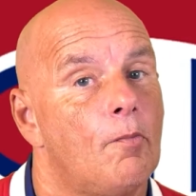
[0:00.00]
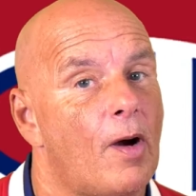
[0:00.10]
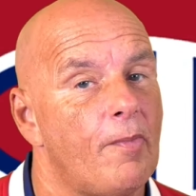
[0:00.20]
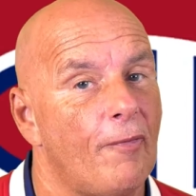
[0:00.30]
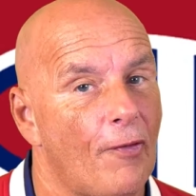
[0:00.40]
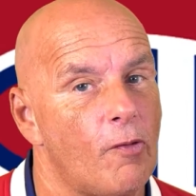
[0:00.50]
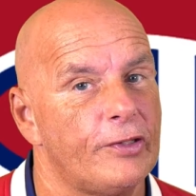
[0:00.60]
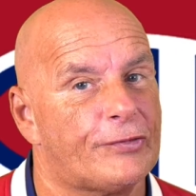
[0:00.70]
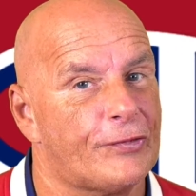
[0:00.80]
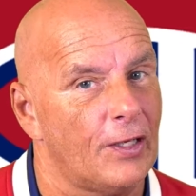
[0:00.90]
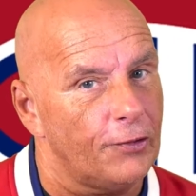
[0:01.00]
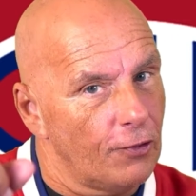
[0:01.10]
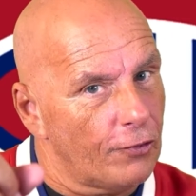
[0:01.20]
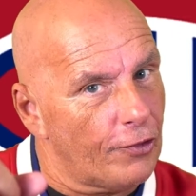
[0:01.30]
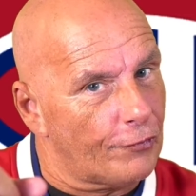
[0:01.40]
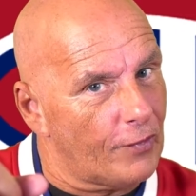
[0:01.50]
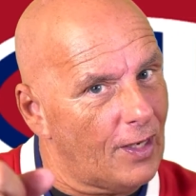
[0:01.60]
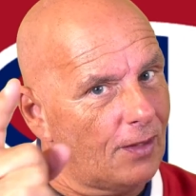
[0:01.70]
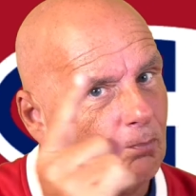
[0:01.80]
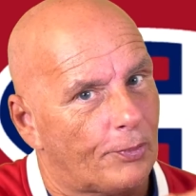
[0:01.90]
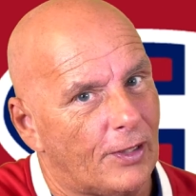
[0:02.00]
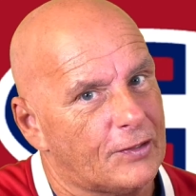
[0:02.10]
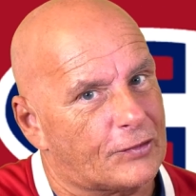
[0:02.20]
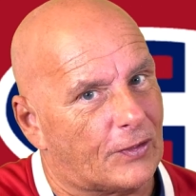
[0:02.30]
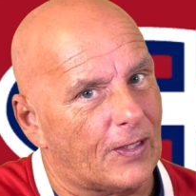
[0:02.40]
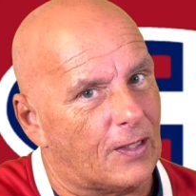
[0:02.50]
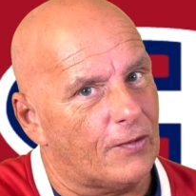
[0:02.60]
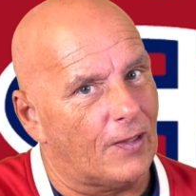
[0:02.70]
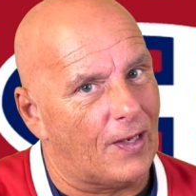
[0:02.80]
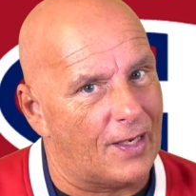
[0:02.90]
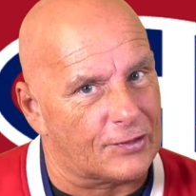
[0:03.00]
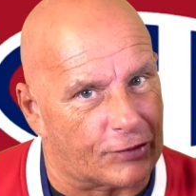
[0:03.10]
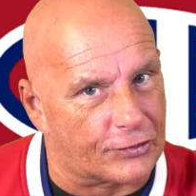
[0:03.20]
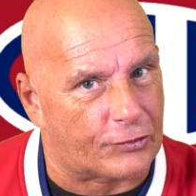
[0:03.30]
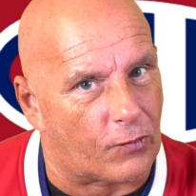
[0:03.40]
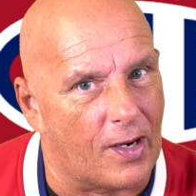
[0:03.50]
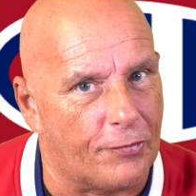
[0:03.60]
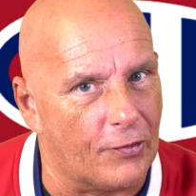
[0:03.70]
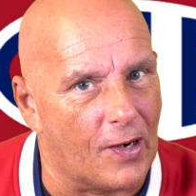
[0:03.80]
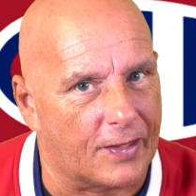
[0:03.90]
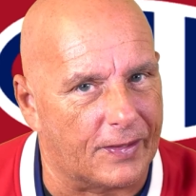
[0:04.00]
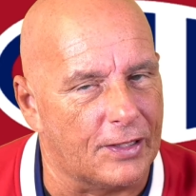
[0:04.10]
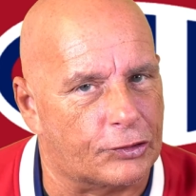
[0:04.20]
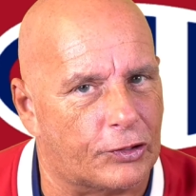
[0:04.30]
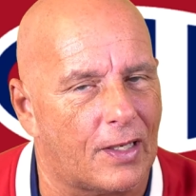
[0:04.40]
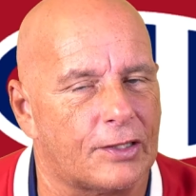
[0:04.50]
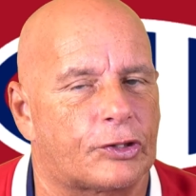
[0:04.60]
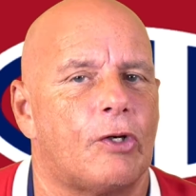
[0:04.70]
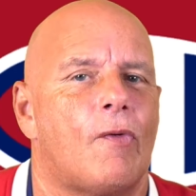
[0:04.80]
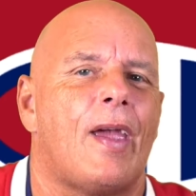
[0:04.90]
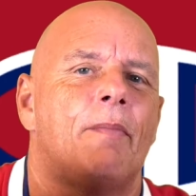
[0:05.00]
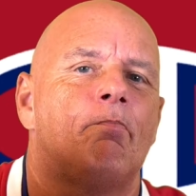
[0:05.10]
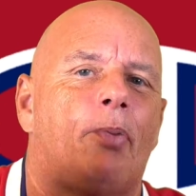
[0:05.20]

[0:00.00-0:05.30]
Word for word: But before we start, you know the drill. Please click on the like, subscribe to the Hockey Nation Live Show, and